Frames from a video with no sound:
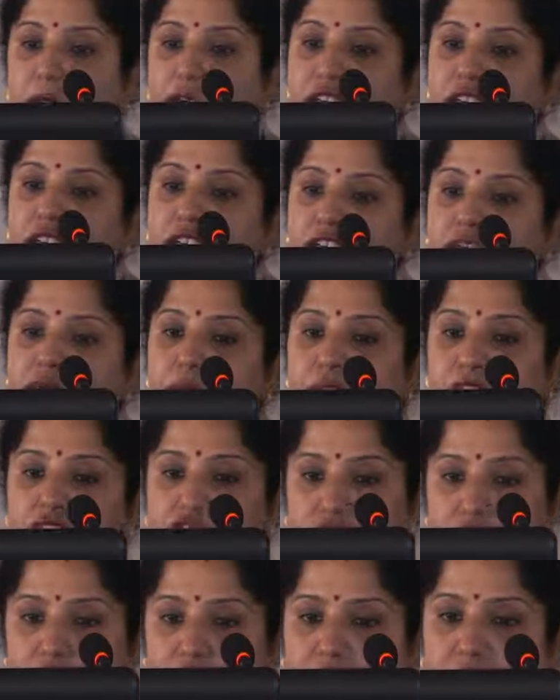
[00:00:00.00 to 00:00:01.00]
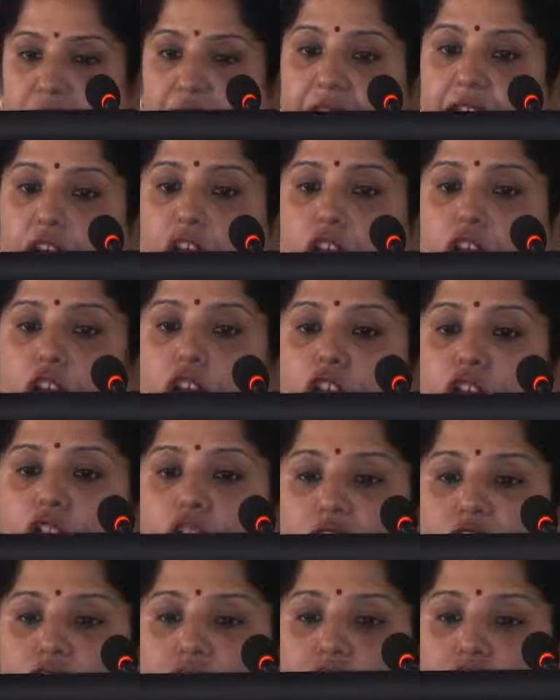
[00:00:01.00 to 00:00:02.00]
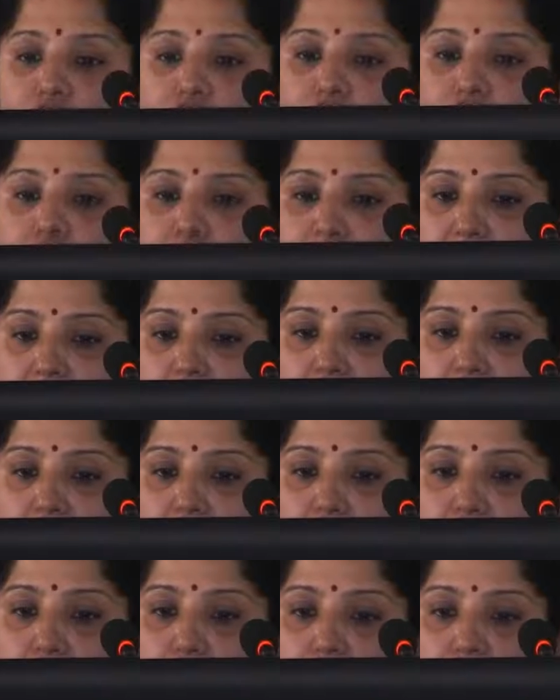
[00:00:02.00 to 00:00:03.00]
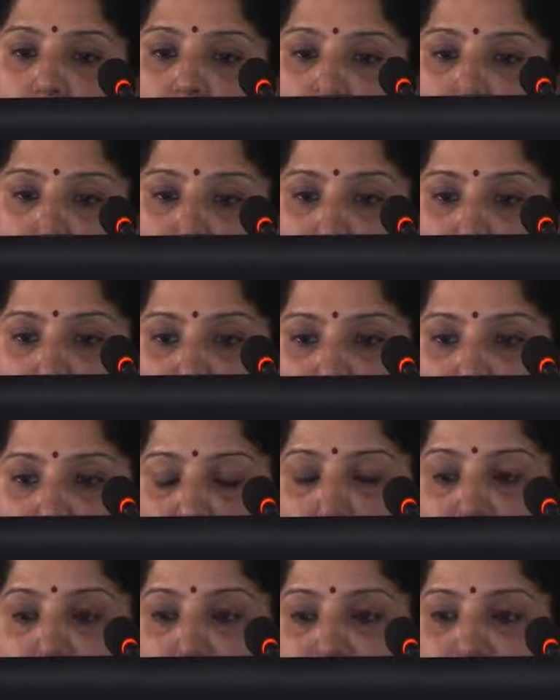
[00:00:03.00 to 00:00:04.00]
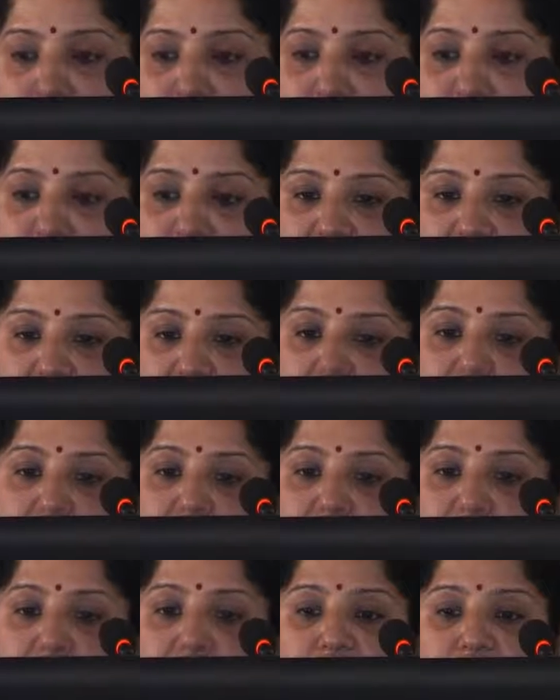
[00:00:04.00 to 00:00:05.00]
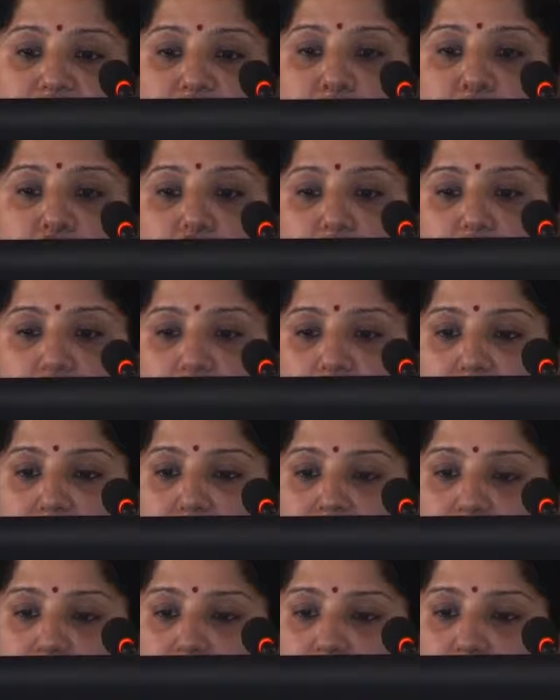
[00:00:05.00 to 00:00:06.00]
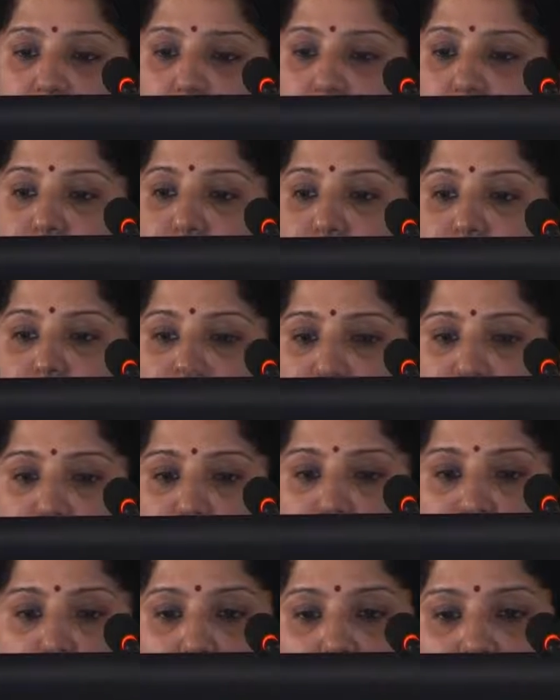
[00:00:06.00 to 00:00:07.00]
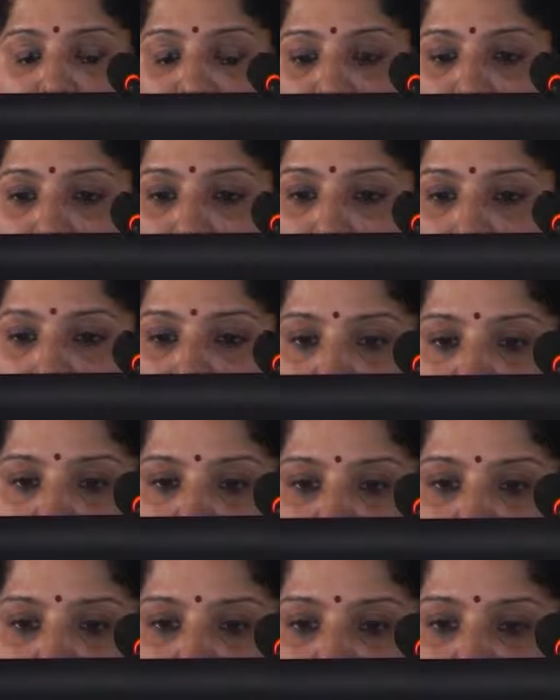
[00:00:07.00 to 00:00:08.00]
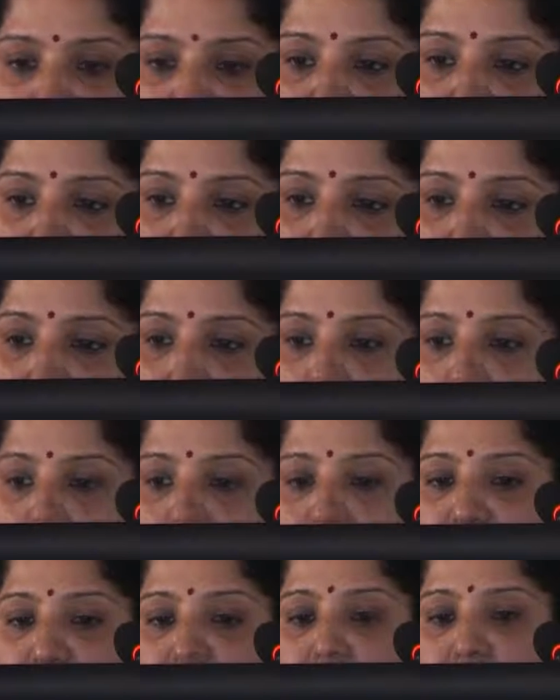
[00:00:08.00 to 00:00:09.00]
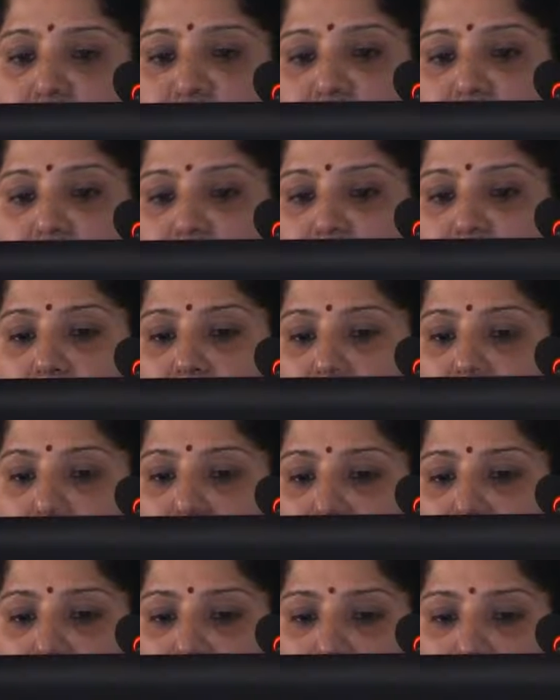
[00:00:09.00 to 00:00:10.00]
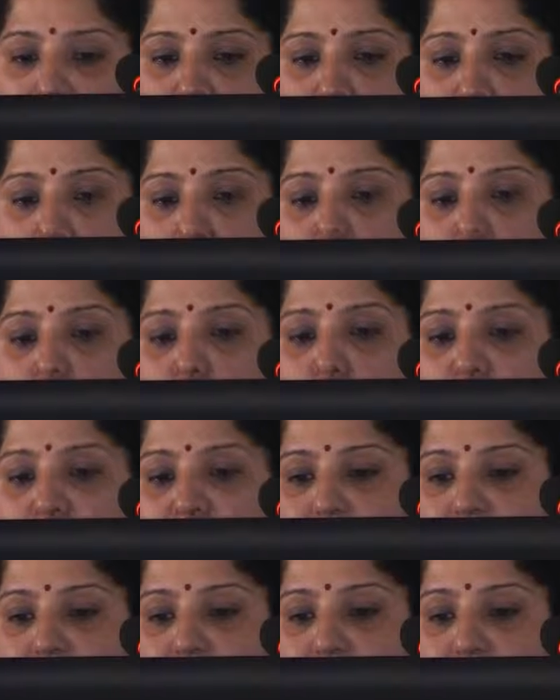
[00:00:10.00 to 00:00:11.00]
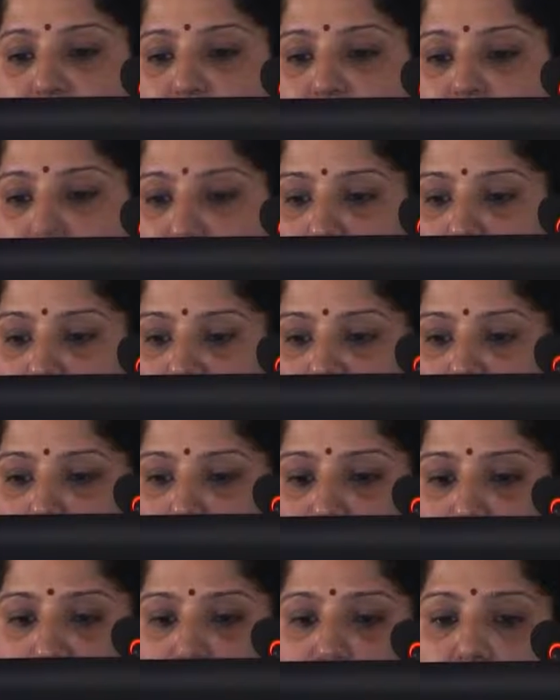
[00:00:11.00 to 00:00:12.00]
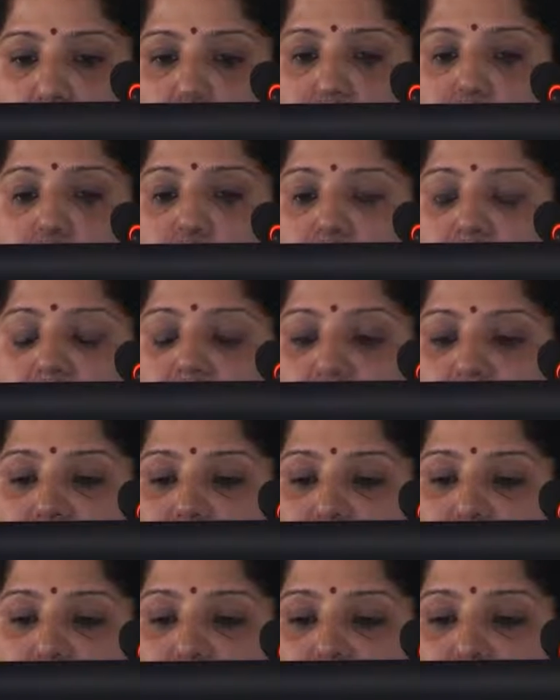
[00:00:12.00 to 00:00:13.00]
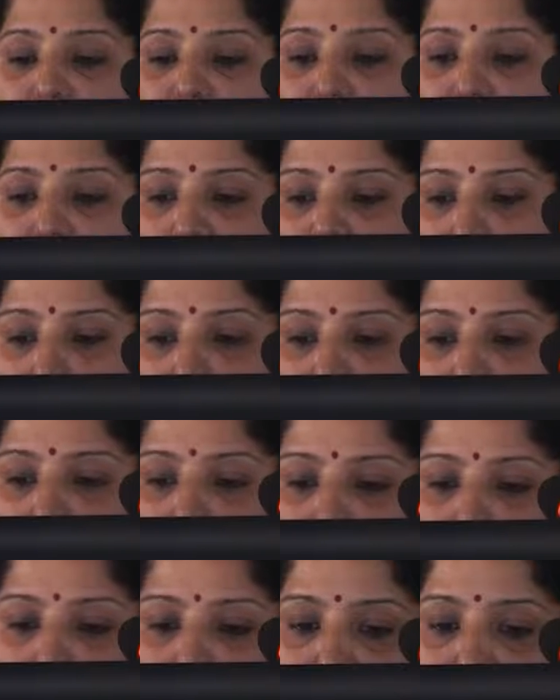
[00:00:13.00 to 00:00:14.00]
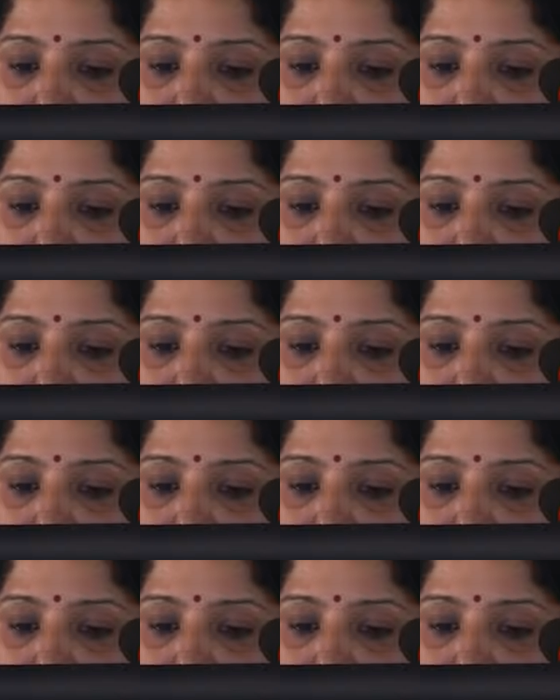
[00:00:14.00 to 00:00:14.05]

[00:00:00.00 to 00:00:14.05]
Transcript: protective measures like not using tobacco, choosing food with less fat and eating more green vegetables, fruits and whole grains, exercising regularly and maintaining a lean weight, avoiding the harmful rays of the sun, using sunscreen and wearing clothing